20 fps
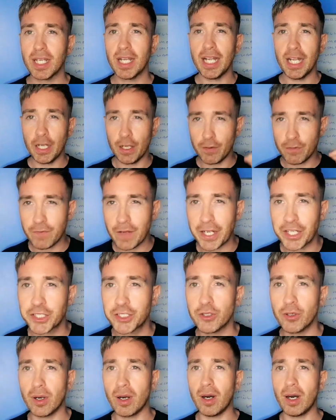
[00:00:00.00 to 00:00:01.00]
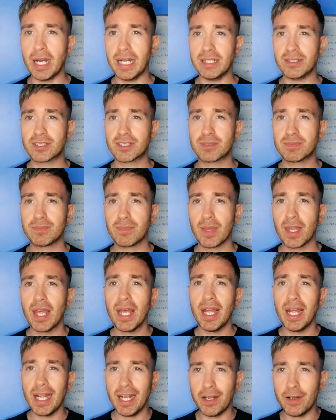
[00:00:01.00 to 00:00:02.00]
It affects your eyes.
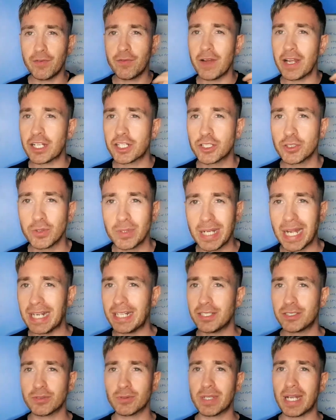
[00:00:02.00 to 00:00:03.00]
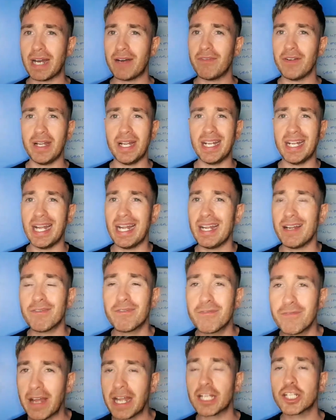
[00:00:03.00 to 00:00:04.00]
It affects your nasal cavity. It
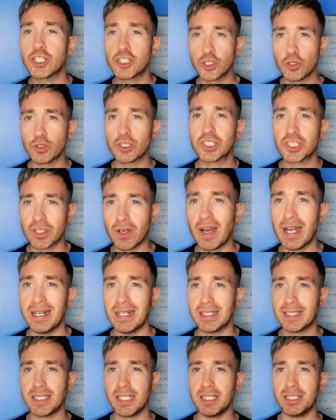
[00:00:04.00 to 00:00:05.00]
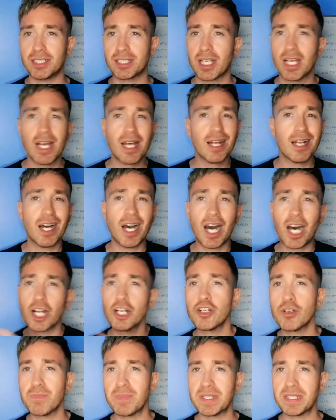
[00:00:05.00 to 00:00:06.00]
affects your sinuses.
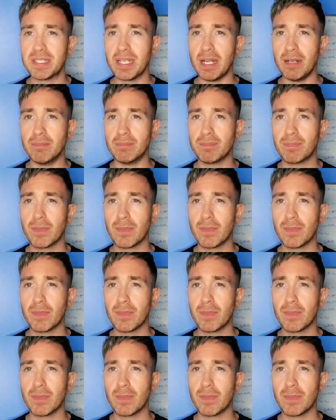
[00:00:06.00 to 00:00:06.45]
100%.